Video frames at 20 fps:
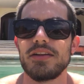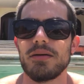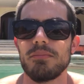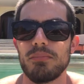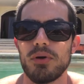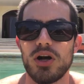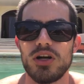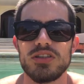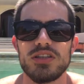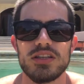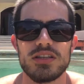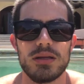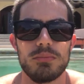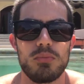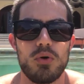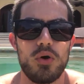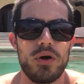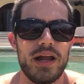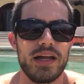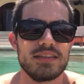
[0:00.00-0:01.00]
the budget, the
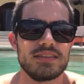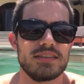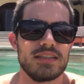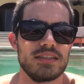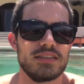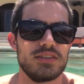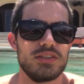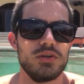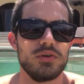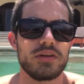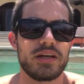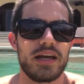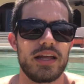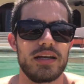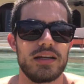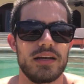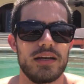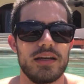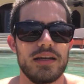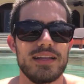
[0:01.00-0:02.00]
more ad sets you
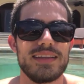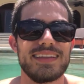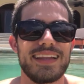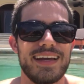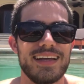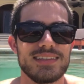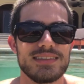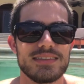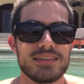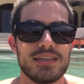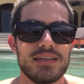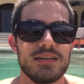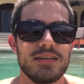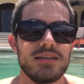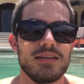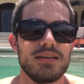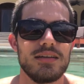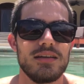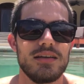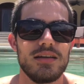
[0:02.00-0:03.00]
can test,
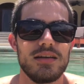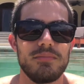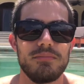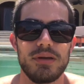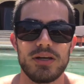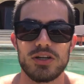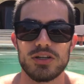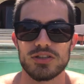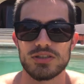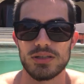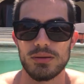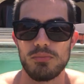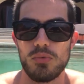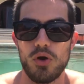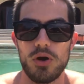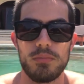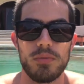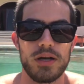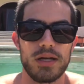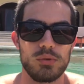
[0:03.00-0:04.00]
because the
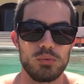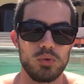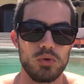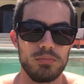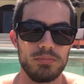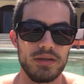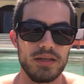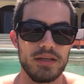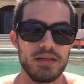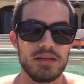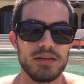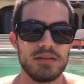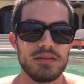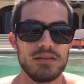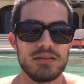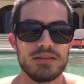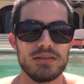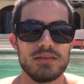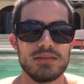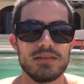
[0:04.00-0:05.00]
more money will be
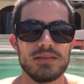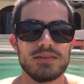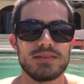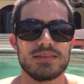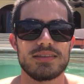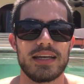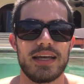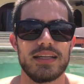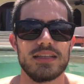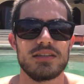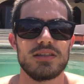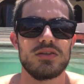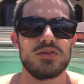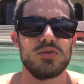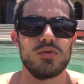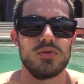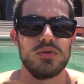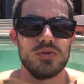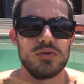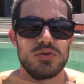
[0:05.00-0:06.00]
sent
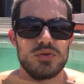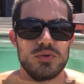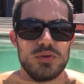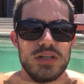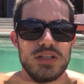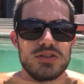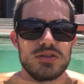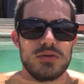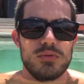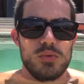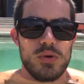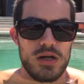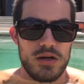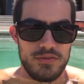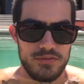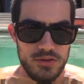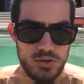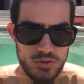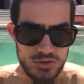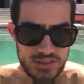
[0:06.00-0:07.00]
to each one
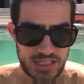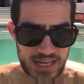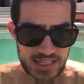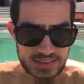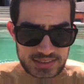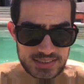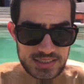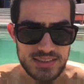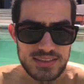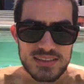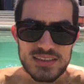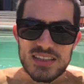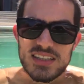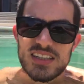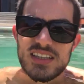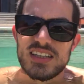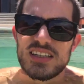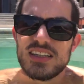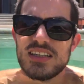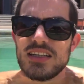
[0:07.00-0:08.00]
of those ad sets.
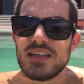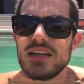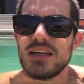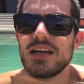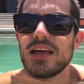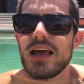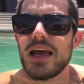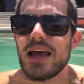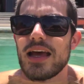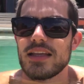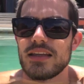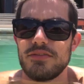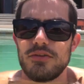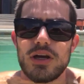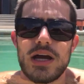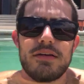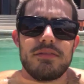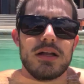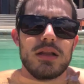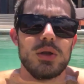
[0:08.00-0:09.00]
And if
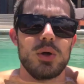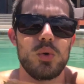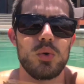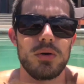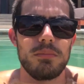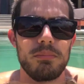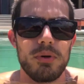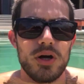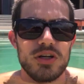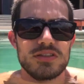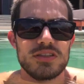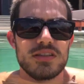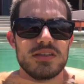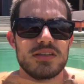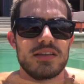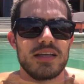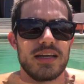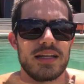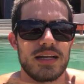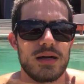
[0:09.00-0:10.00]
you have a lower
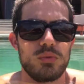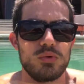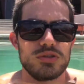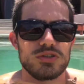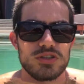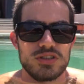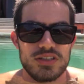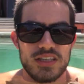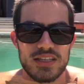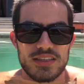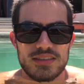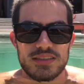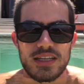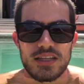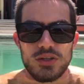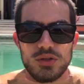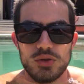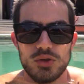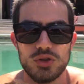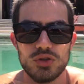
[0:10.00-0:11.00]
budget, then I would suggest
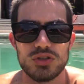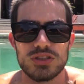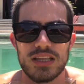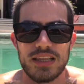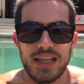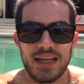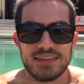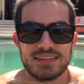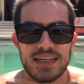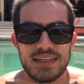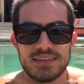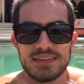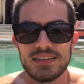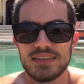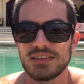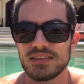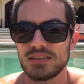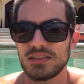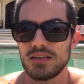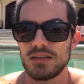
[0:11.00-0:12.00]
that you use less ad
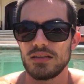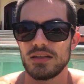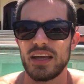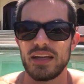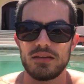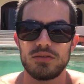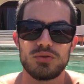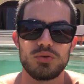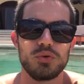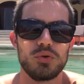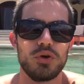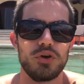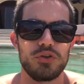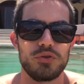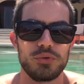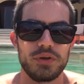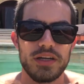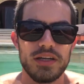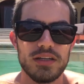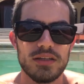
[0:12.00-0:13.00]
sets, like 2 or
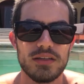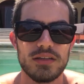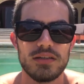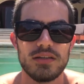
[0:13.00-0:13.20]
3.